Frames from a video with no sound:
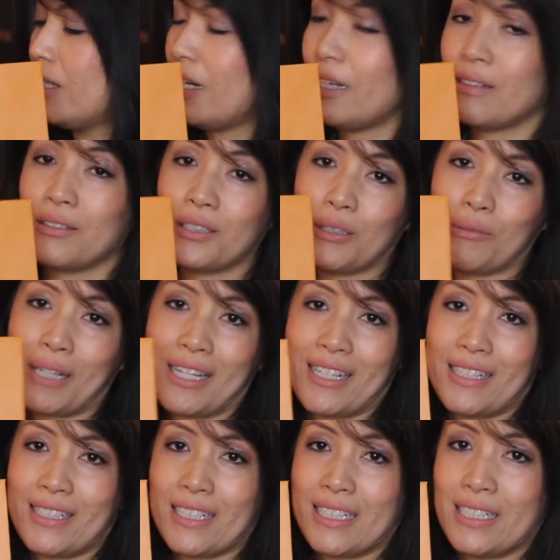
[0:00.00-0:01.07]
I don't know why
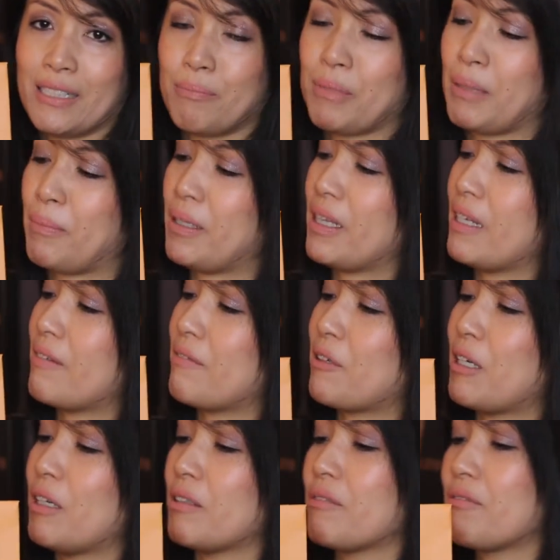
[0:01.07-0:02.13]
they didn't. Maybe they
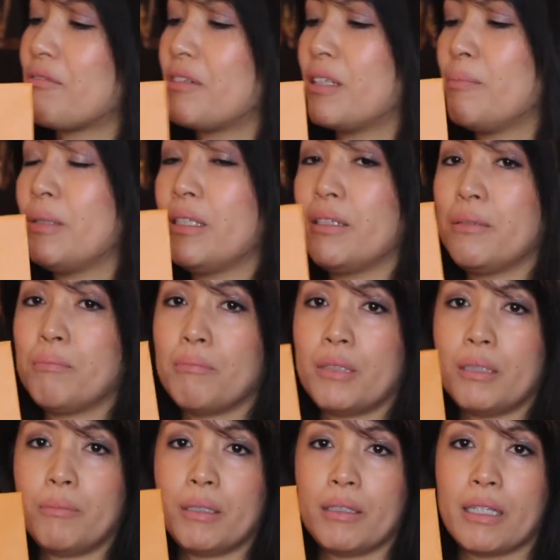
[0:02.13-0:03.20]
were out of ribbon,
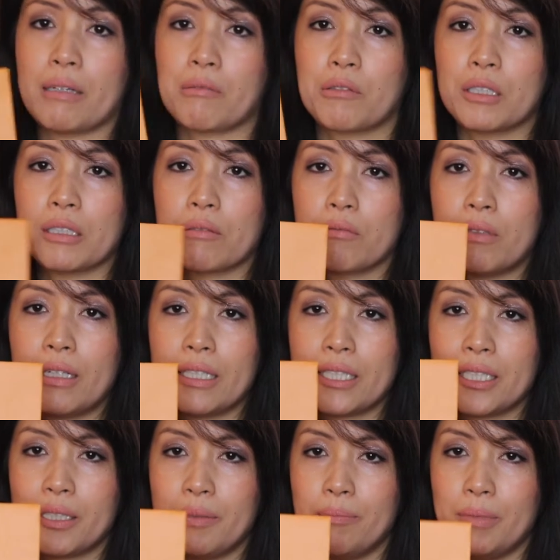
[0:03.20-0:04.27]
maybe they were in a
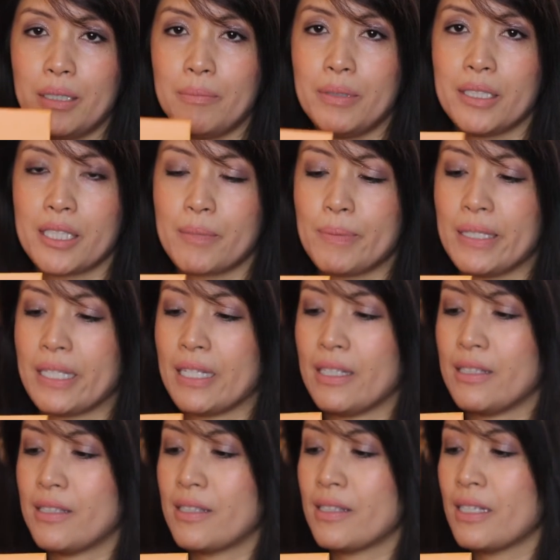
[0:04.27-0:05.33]
rush, maybe it's
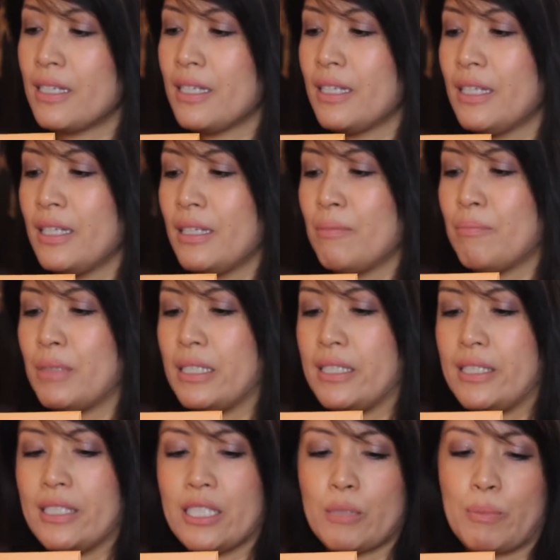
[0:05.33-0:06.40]
because my
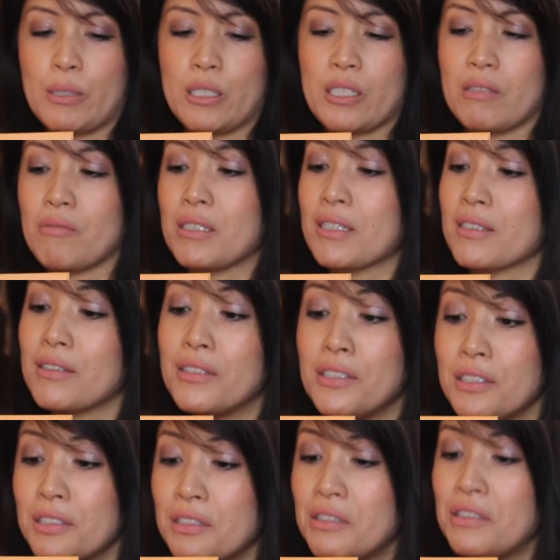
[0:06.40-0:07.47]
salesperson was a
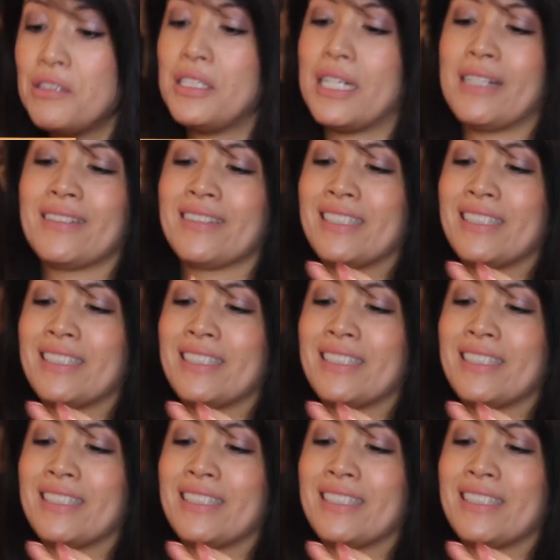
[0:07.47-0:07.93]
dude.